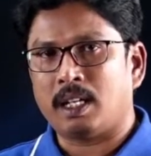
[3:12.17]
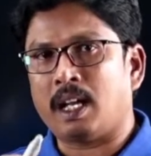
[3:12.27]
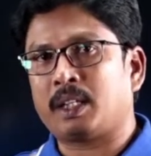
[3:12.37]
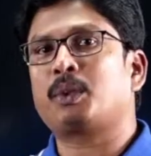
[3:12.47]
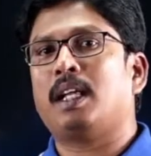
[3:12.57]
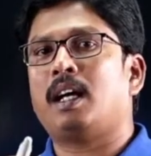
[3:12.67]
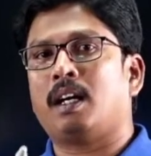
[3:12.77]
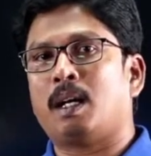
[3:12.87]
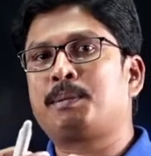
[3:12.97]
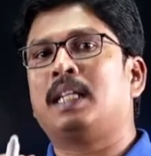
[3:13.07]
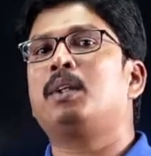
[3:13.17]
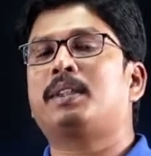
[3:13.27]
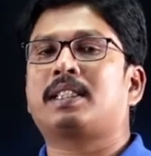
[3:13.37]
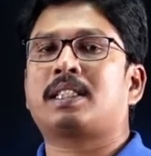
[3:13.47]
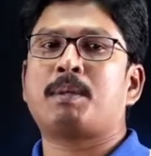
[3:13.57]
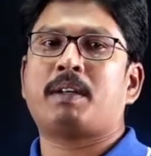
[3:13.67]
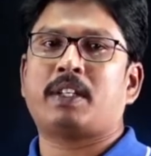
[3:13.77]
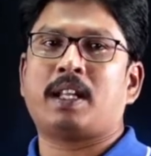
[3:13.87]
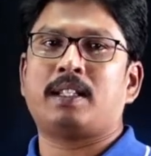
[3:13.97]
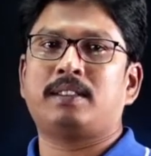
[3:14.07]
actual absolute system of
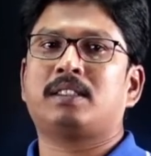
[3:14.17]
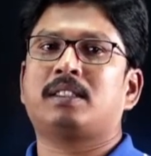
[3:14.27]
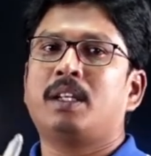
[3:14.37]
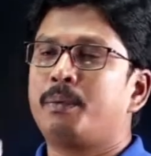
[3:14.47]
analysis,